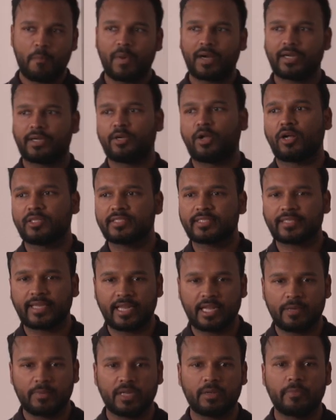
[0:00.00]
but
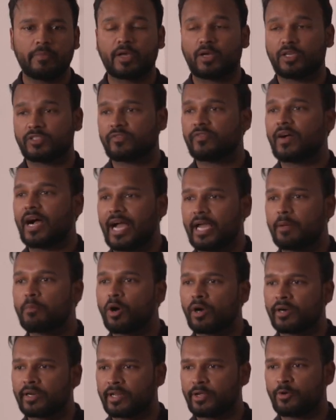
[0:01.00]
non-scalable because of high
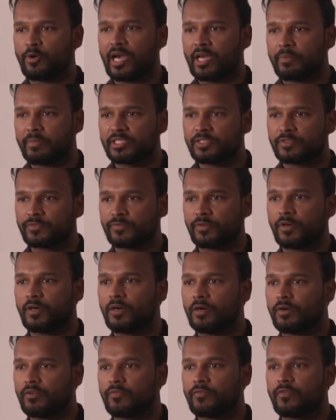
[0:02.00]
bond requirements for,